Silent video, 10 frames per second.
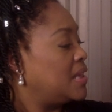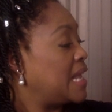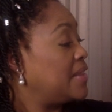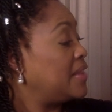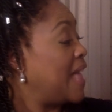
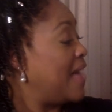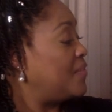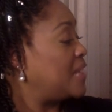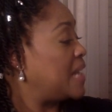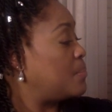They
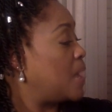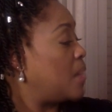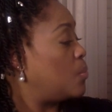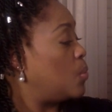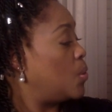laughed at
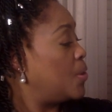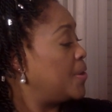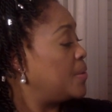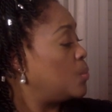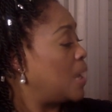my
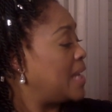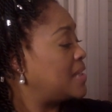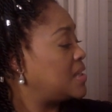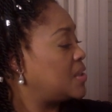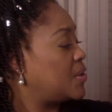worn
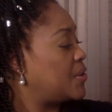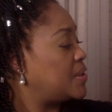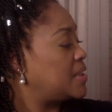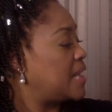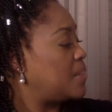white skirts